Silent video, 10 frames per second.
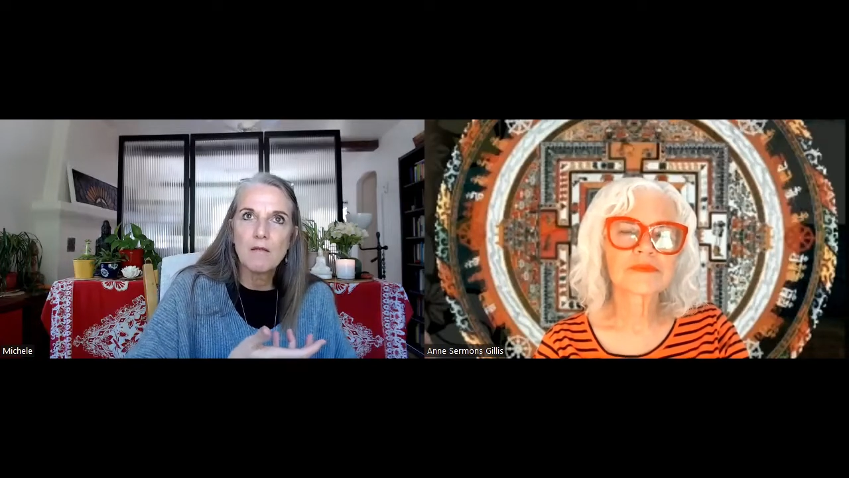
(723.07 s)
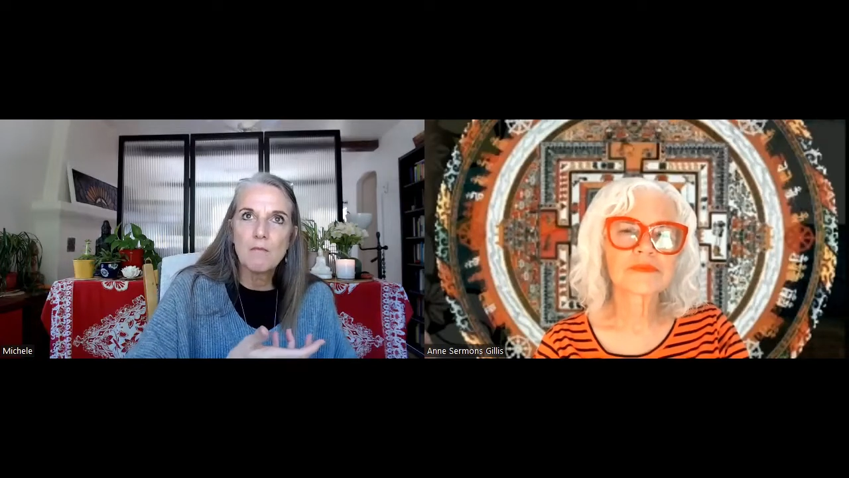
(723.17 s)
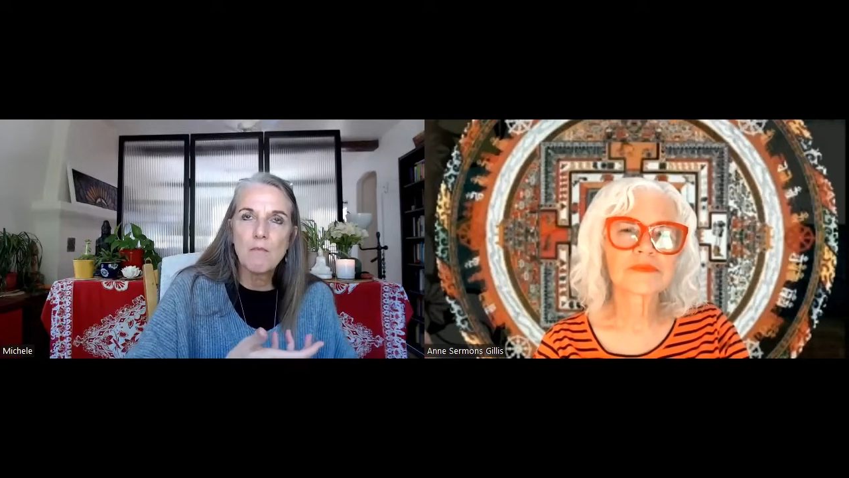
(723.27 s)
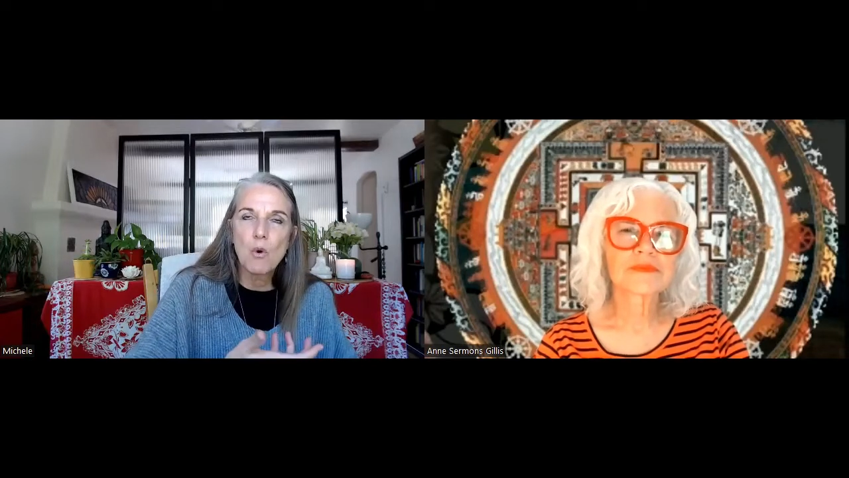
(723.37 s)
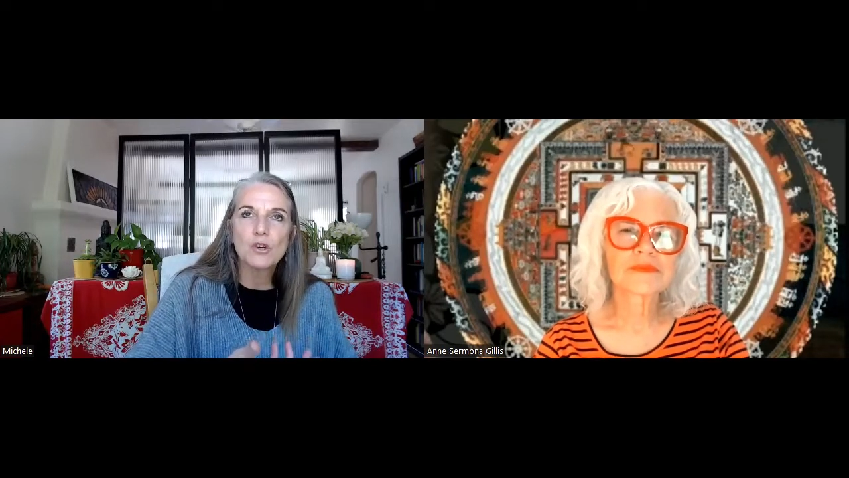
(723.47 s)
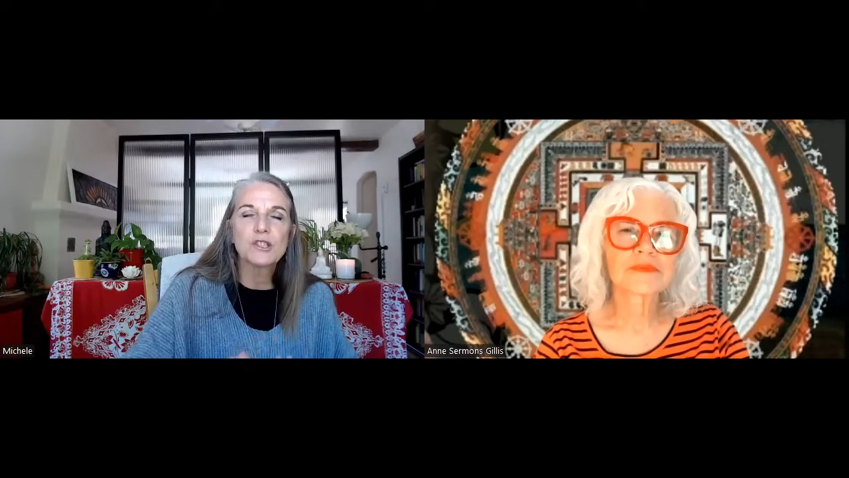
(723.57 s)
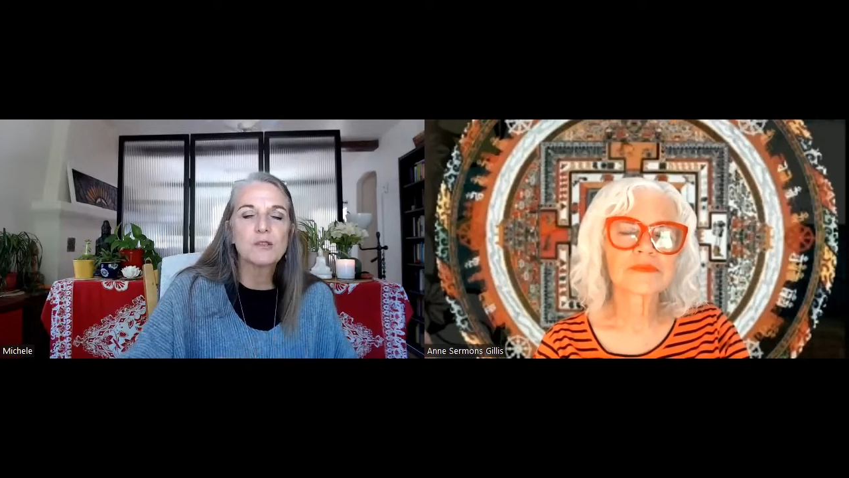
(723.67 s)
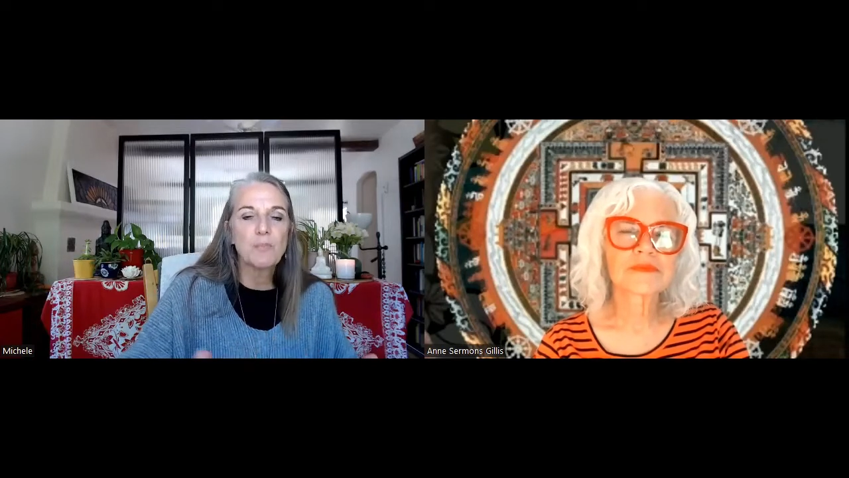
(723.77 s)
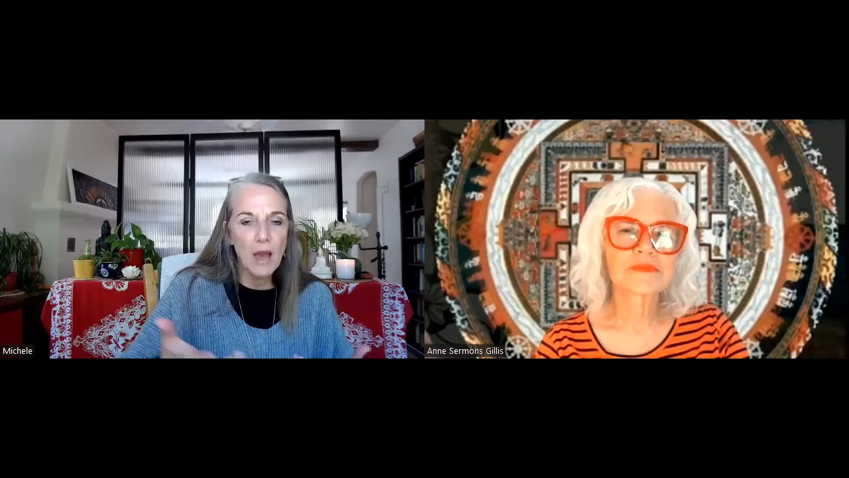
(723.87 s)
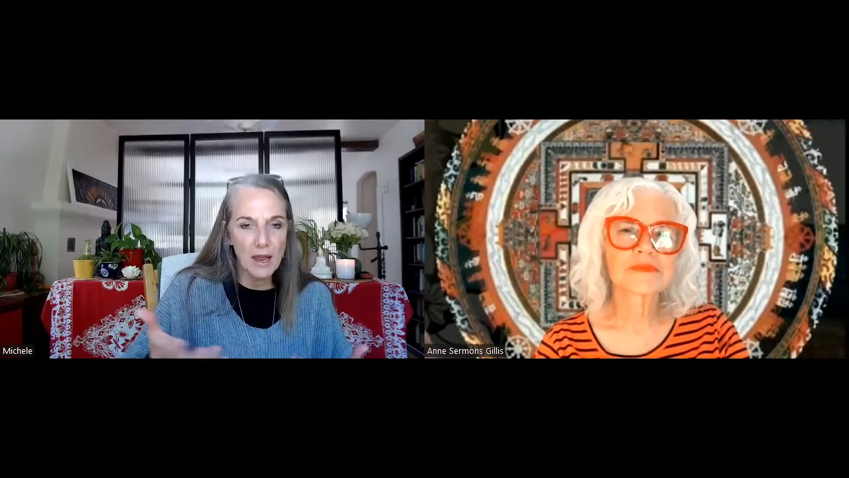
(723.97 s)
more
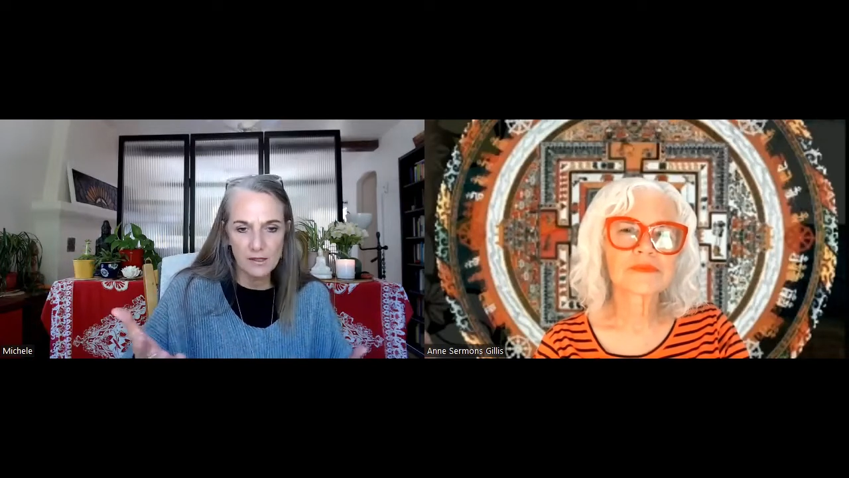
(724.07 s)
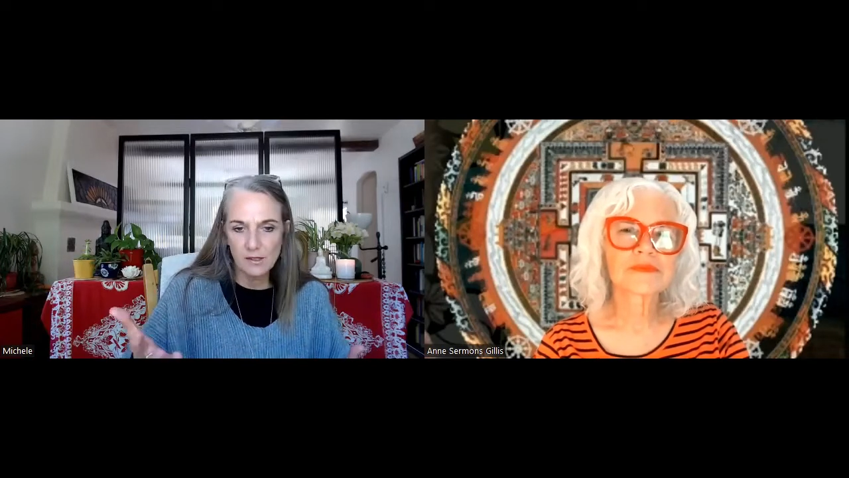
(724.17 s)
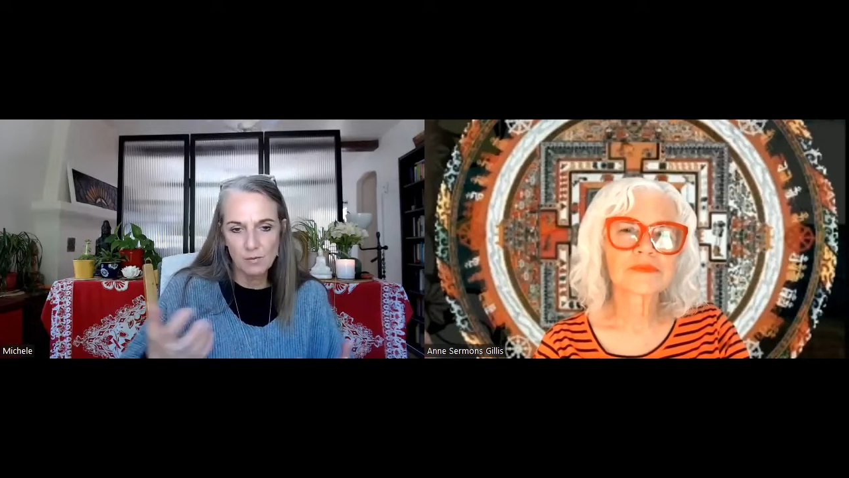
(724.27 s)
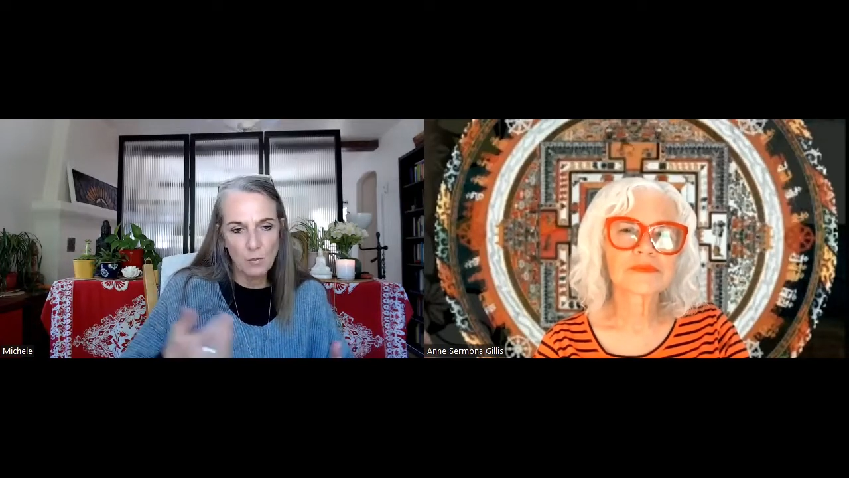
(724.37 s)
space,